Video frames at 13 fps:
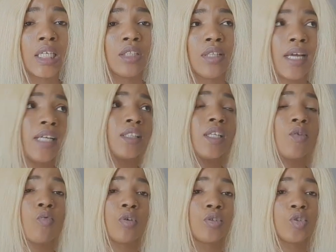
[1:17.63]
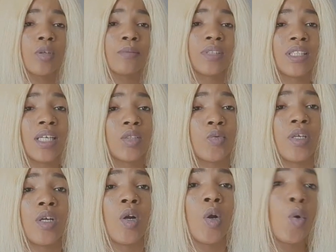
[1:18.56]
For those who have been
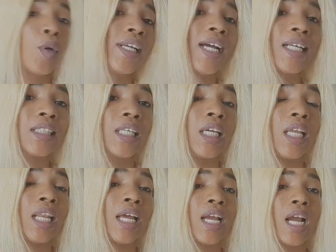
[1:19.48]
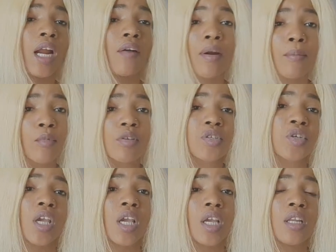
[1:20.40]
inboxing me asking me like what can
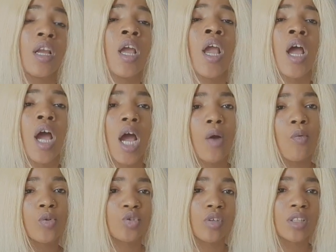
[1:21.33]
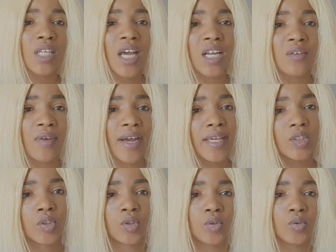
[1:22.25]
I use for my skin, you
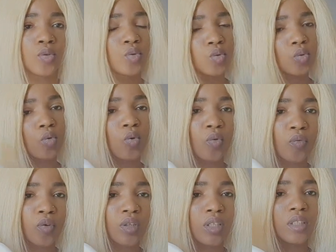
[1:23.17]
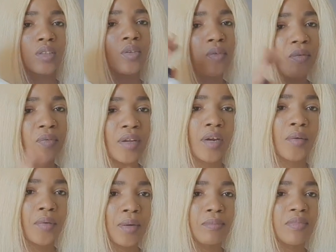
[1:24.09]
know, like for caramel
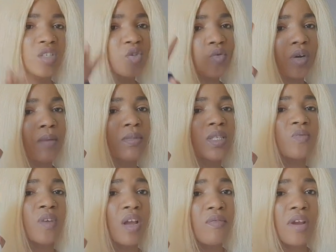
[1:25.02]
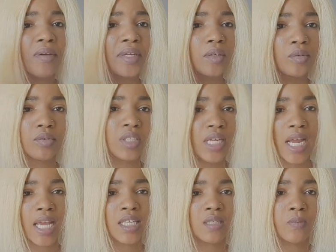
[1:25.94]
skin, like chocolate
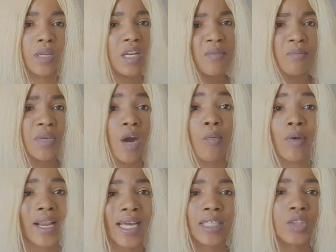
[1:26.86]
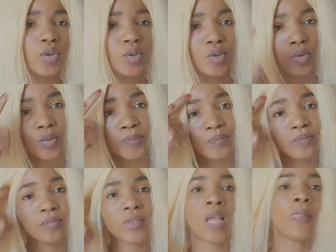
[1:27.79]
skin, dark skin,
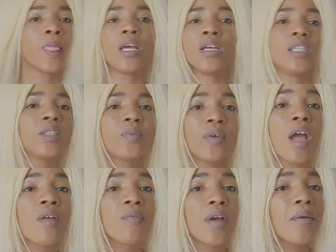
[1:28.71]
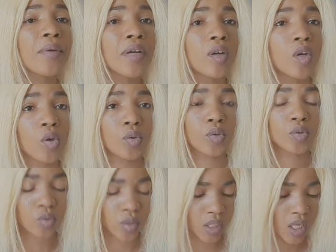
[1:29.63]
you can just go for this Nivea
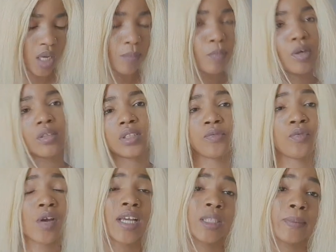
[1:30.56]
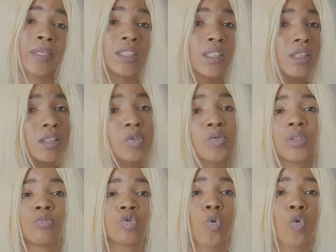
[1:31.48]
cream. It's very good guys.